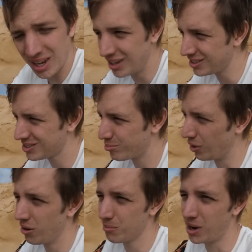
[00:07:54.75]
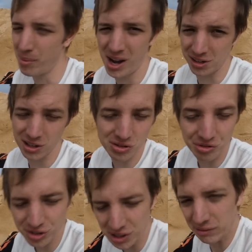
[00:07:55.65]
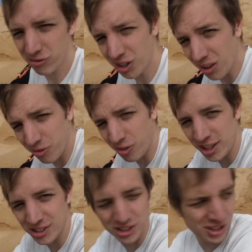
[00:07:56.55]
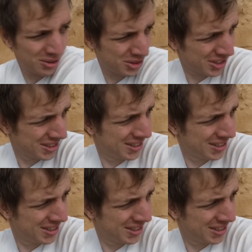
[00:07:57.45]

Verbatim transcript: It's blowing my mind, and it's really, really fun to use.